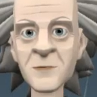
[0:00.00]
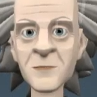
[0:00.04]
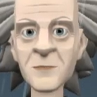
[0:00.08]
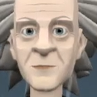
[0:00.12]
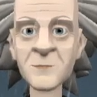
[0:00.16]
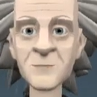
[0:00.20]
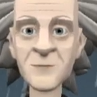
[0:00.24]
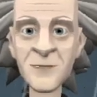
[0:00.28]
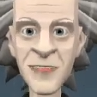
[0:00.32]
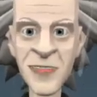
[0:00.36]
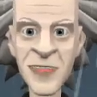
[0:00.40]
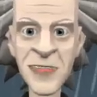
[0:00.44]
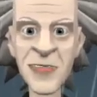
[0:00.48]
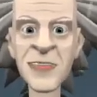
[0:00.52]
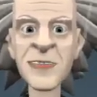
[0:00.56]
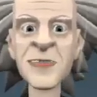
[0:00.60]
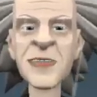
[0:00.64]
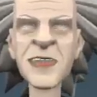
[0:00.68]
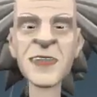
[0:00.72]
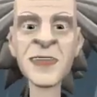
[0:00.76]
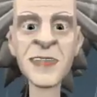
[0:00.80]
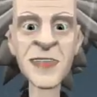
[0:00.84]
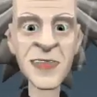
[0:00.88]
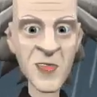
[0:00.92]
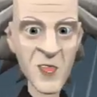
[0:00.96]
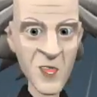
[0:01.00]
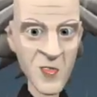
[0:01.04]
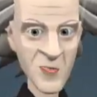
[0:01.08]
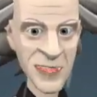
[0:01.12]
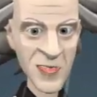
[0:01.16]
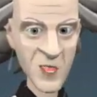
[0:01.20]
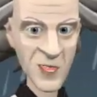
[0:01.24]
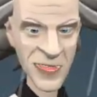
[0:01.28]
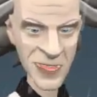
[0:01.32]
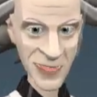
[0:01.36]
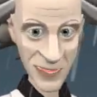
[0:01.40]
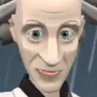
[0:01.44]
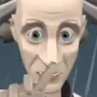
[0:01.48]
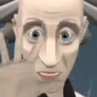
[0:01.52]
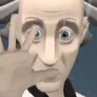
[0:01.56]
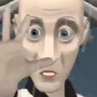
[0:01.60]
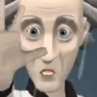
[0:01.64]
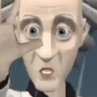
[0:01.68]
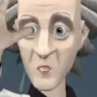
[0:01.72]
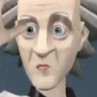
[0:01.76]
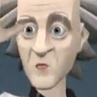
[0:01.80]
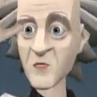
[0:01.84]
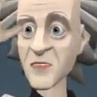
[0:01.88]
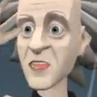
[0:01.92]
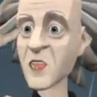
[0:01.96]
Valence electrons are
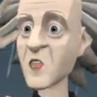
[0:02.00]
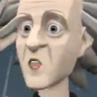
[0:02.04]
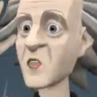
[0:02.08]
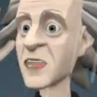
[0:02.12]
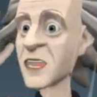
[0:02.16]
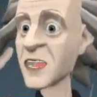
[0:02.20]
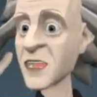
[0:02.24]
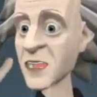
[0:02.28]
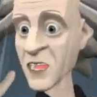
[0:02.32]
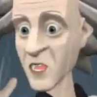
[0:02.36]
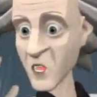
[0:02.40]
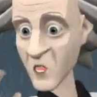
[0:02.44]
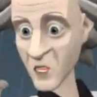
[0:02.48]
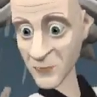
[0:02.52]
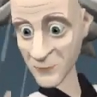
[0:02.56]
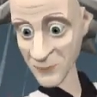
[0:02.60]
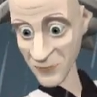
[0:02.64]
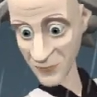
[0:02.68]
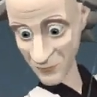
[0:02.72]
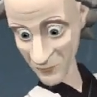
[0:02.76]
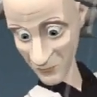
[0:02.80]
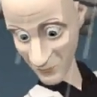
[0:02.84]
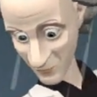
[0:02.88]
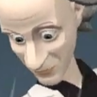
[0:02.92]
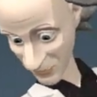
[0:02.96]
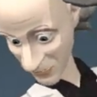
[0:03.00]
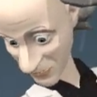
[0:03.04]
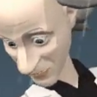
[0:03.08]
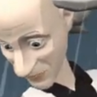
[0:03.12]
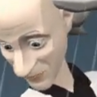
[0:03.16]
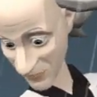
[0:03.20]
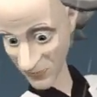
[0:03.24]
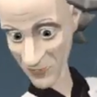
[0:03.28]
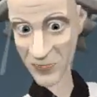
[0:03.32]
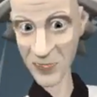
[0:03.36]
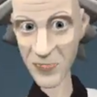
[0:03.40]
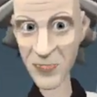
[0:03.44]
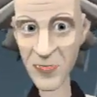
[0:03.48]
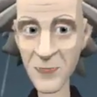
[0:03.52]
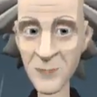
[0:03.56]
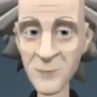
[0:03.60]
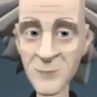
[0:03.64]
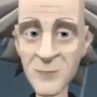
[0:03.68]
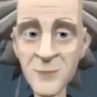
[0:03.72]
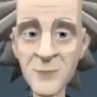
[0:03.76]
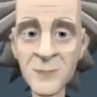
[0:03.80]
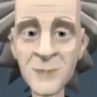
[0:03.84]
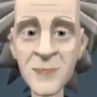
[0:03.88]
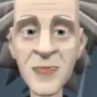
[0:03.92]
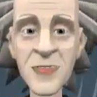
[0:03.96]
electrons found in the outermost shell of an atom.
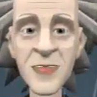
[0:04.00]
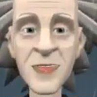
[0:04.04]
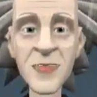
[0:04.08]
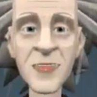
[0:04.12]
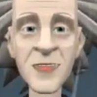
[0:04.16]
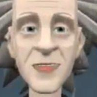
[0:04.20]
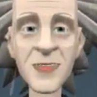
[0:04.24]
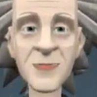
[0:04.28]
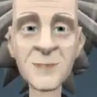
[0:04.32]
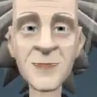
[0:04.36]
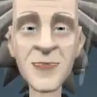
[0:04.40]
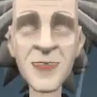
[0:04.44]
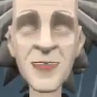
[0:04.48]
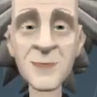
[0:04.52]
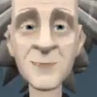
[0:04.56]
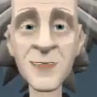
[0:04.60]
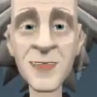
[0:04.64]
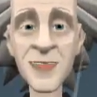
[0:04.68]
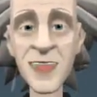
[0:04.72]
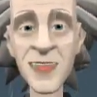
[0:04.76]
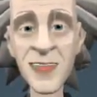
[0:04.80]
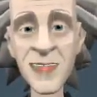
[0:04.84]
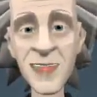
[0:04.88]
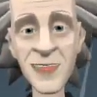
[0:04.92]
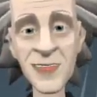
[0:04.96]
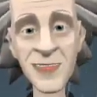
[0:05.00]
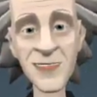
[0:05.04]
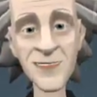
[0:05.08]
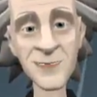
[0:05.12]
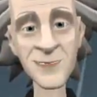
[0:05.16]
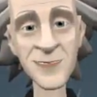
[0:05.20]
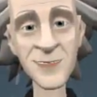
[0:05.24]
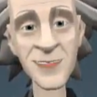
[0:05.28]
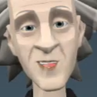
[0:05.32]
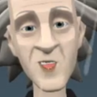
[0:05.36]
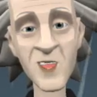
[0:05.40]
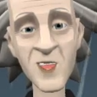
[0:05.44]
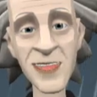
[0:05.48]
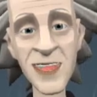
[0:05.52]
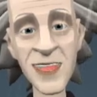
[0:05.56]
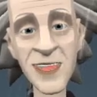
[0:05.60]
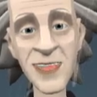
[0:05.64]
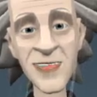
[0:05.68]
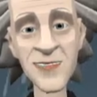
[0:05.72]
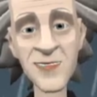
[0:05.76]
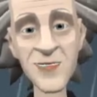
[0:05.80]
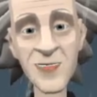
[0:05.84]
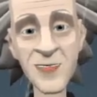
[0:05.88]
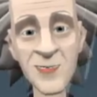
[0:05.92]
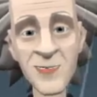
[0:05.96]
Each atom typically has 2 in their
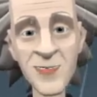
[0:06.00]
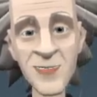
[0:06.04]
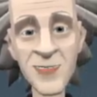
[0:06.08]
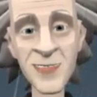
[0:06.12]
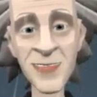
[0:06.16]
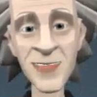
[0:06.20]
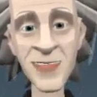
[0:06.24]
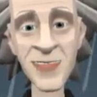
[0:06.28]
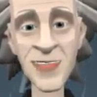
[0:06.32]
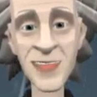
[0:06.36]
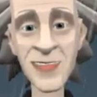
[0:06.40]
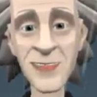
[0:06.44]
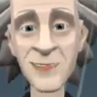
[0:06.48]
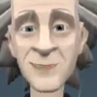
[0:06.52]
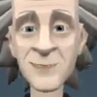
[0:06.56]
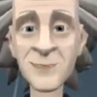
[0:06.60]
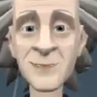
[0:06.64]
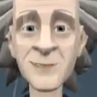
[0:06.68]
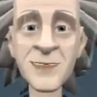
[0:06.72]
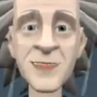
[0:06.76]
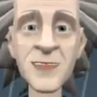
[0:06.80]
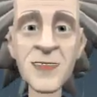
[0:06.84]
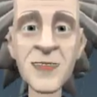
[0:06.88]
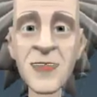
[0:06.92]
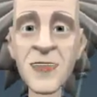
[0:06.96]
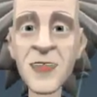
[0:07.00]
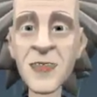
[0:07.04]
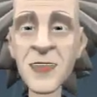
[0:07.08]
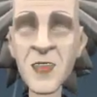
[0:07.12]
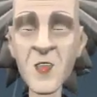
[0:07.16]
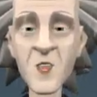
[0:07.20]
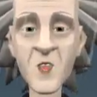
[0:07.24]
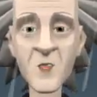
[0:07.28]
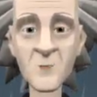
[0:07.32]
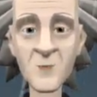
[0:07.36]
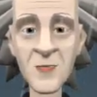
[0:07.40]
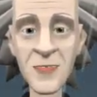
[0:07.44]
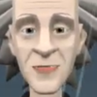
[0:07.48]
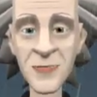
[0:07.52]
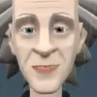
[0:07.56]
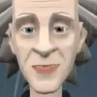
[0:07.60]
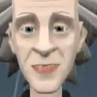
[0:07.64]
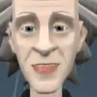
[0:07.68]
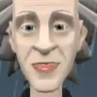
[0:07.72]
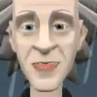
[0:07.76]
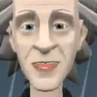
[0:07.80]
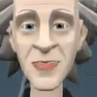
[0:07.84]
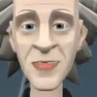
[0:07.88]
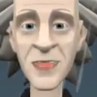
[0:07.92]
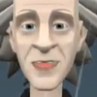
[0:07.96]
first shell, and 8 in all
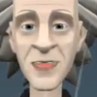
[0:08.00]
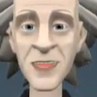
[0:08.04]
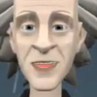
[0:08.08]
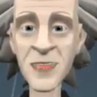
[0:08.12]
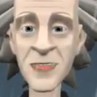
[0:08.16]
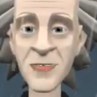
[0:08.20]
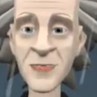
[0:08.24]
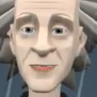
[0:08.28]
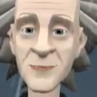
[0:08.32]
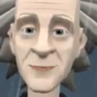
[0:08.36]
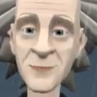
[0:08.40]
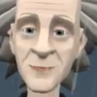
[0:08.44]
preceding shells.